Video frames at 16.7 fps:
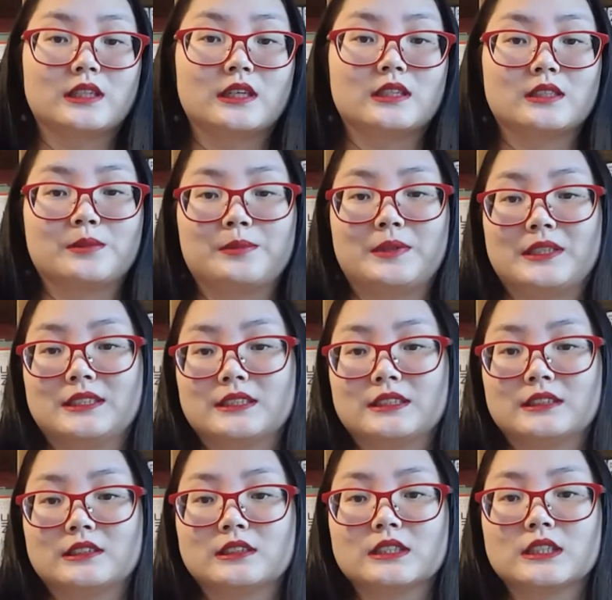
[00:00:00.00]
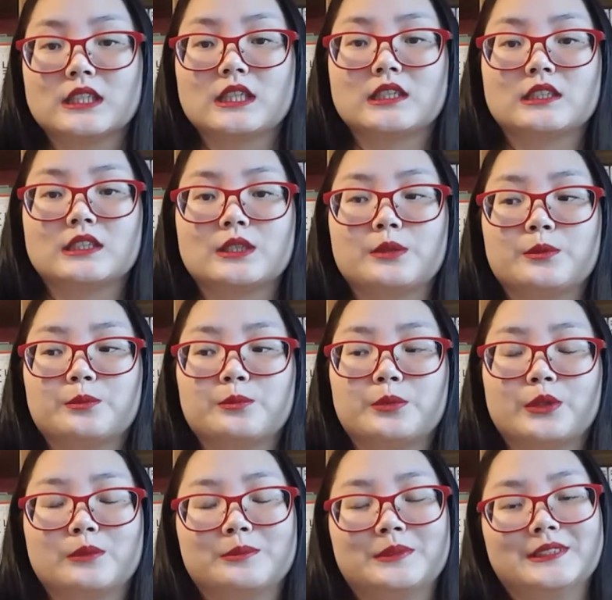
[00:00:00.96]
as I mentioned earlier,
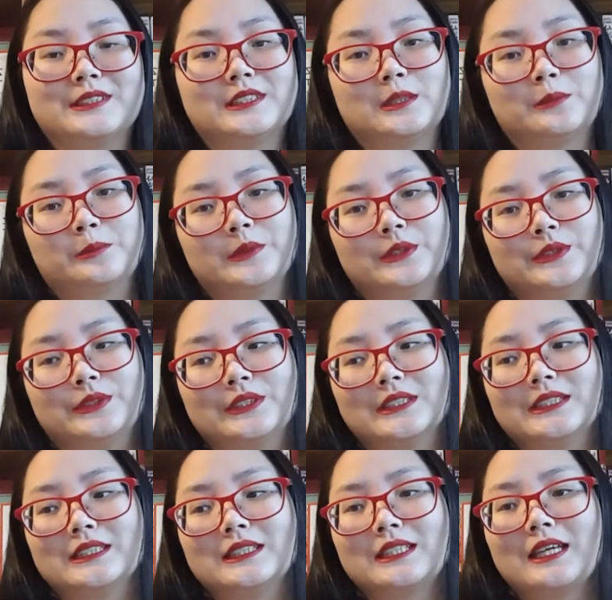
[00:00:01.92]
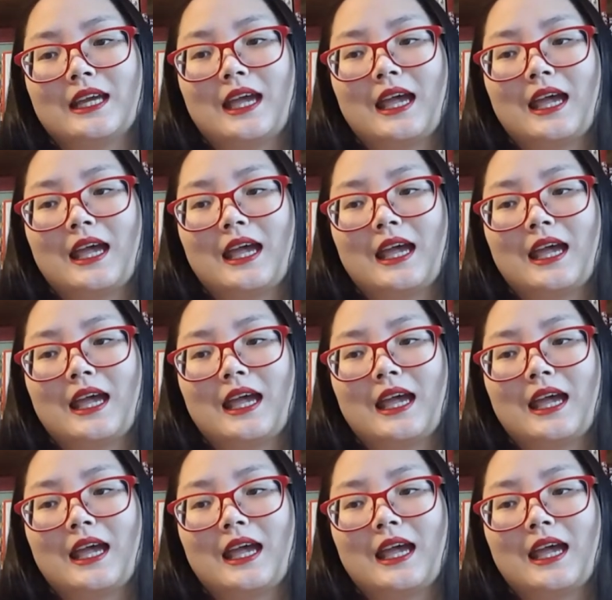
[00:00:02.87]
Poppy's subplot.